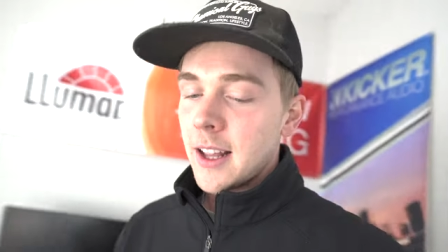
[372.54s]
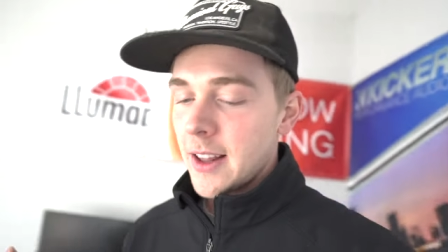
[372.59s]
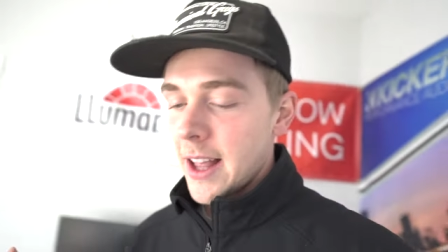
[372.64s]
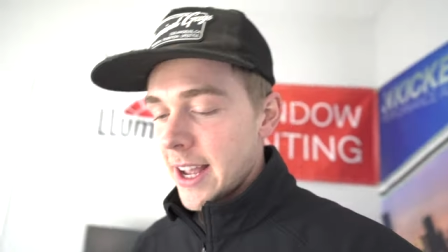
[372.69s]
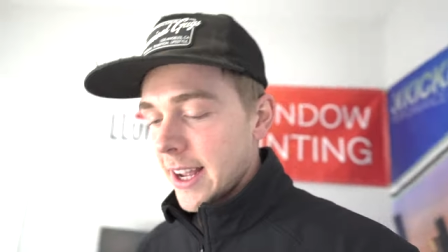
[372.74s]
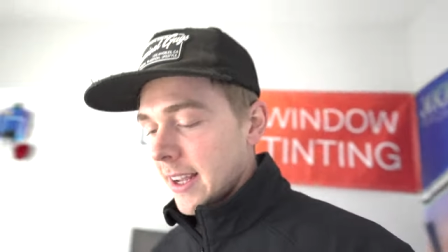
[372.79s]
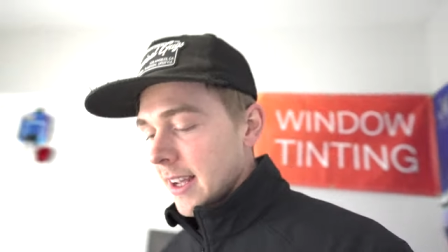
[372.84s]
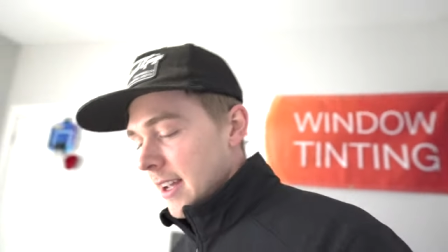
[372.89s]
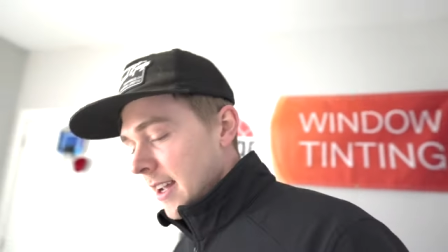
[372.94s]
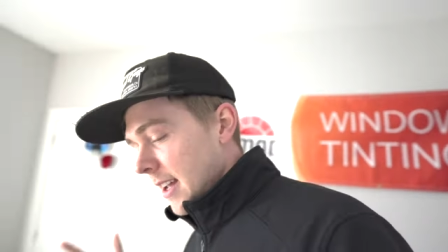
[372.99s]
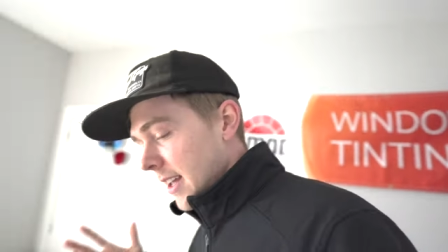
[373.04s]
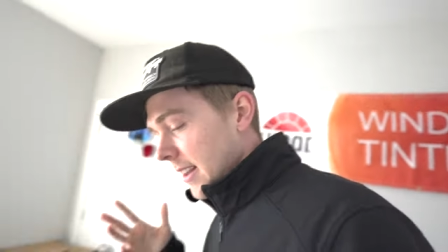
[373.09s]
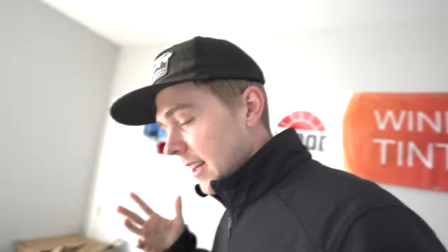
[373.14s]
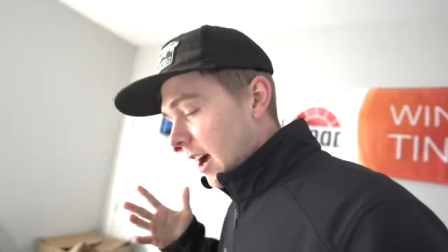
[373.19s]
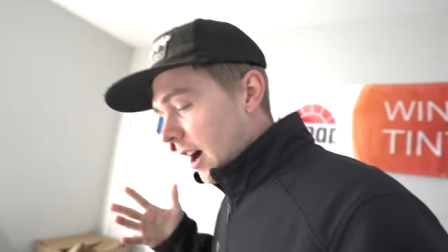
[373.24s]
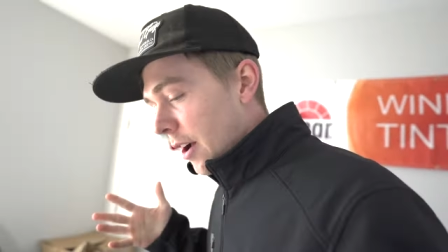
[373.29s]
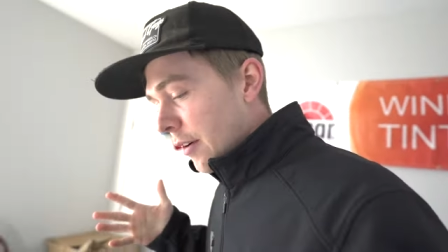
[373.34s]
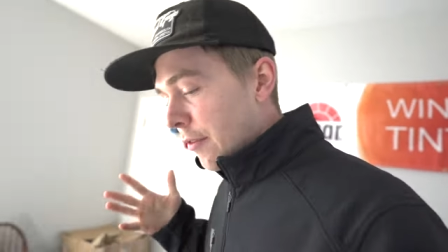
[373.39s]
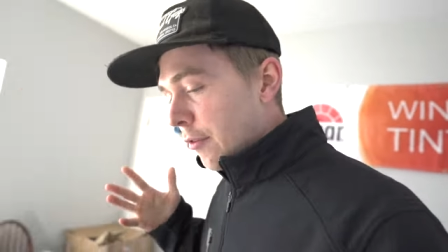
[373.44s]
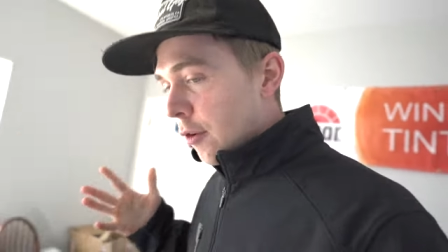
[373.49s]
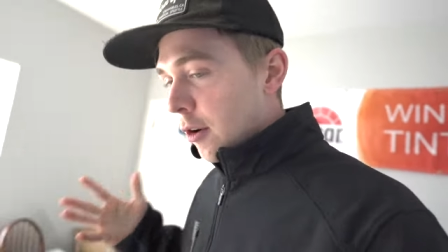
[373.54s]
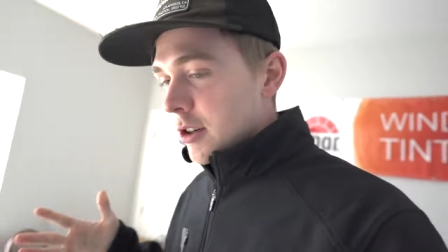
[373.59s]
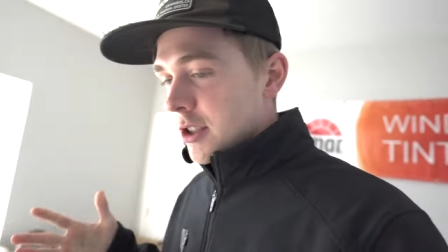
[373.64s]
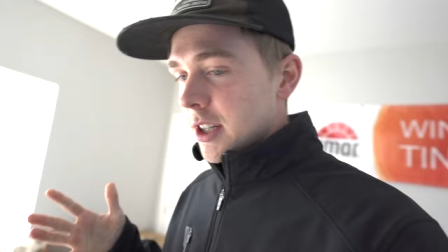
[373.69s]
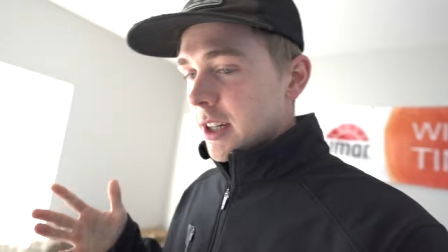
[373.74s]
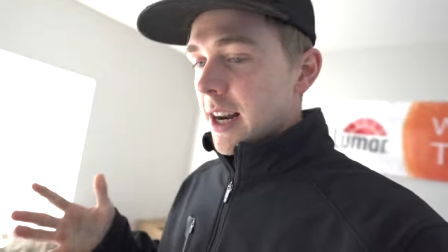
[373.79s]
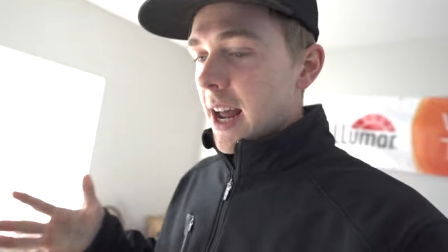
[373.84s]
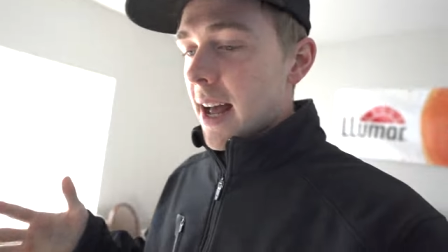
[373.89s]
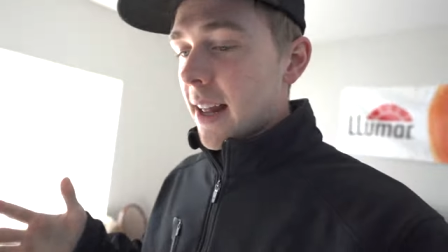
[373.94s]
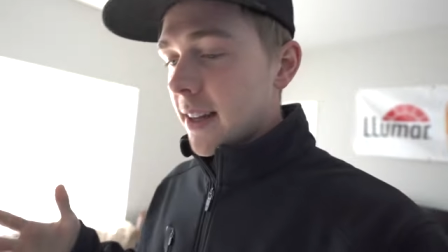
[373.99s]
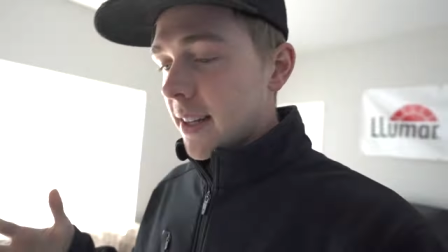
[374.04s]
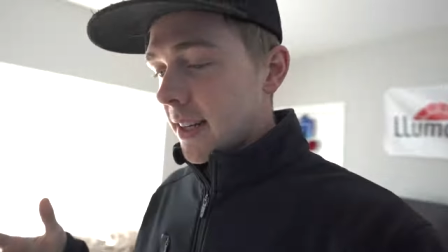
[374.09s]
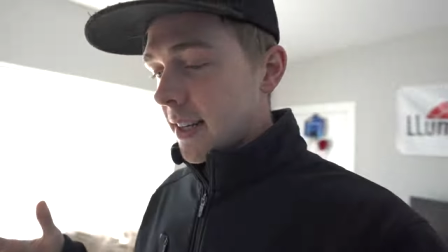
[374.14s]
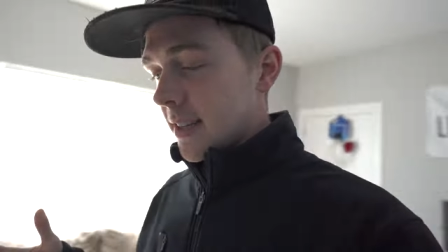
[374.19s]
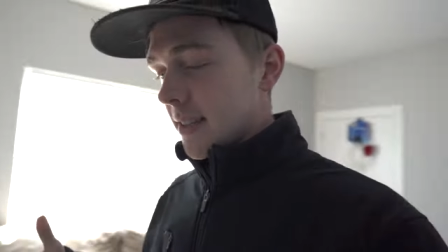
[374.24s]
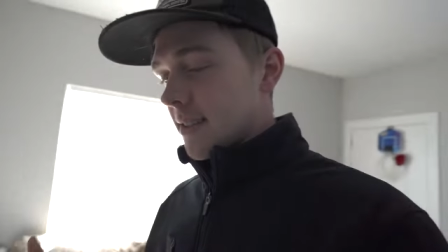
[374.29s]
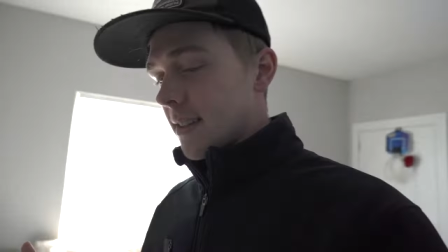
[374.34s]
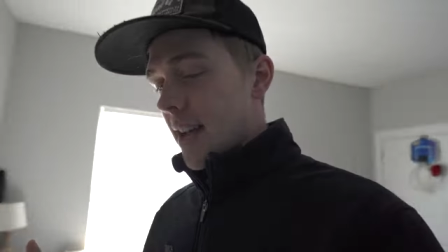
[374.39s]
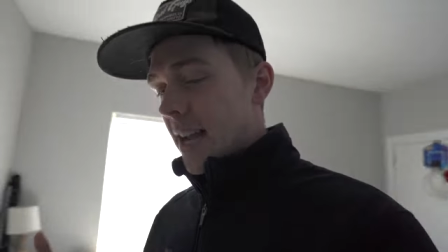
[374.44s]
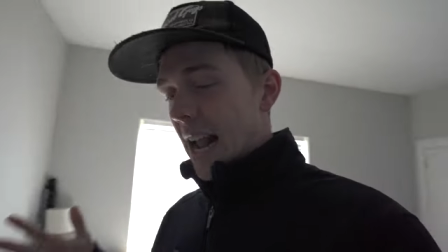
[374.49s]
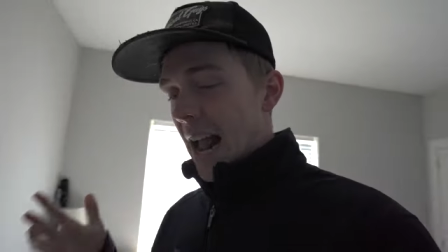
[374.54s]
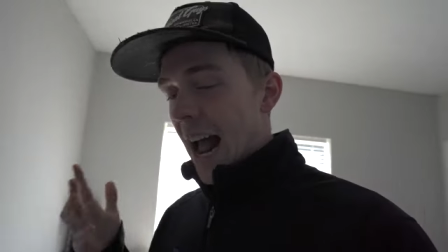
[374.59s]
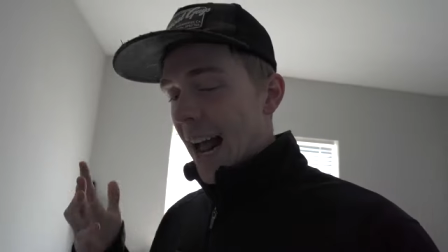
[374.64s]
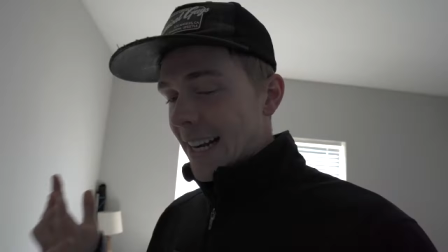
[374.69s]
Like the unfortunality is like